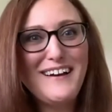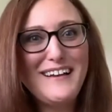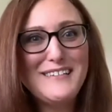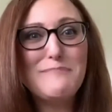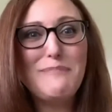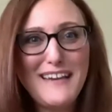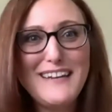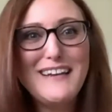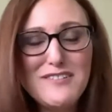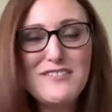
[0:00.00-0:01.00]
In
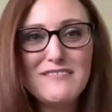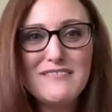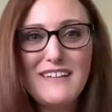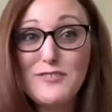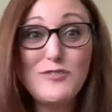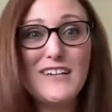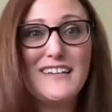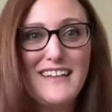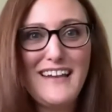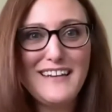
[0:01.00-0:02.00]
Spanish, it's not a
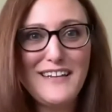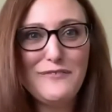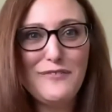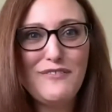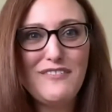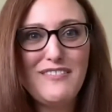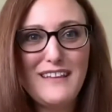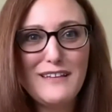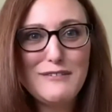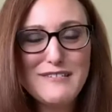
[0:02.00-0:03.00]
negative
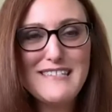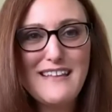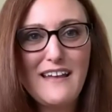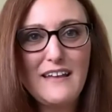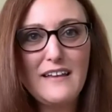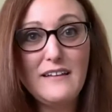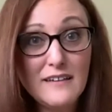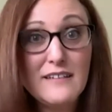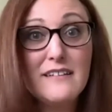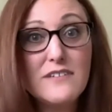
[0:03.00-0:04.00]
thing to say. In
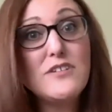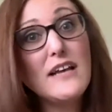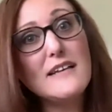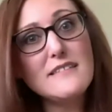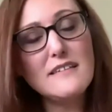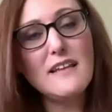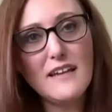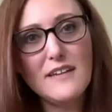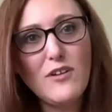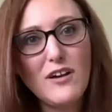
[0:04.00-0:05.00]
English, it has a
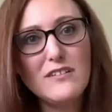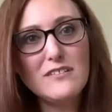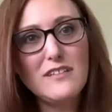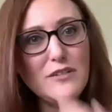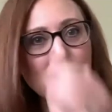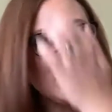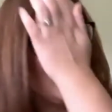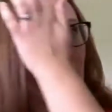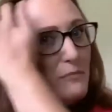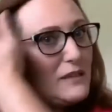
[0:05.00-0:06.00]
negative
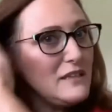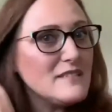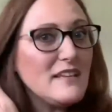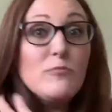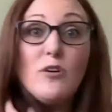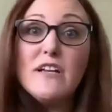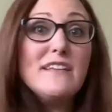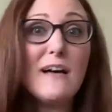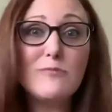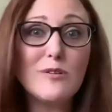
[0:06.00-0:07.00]
connotation. It means I'm not
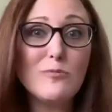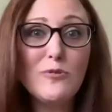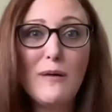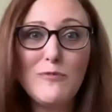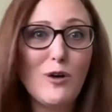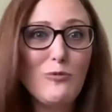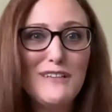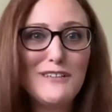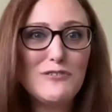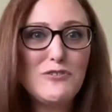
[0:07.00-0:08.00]
adaptable, I'm not
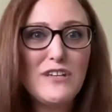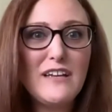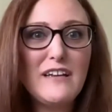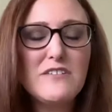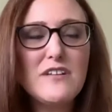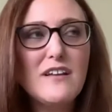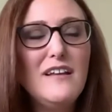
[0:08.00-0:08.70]
willing to change.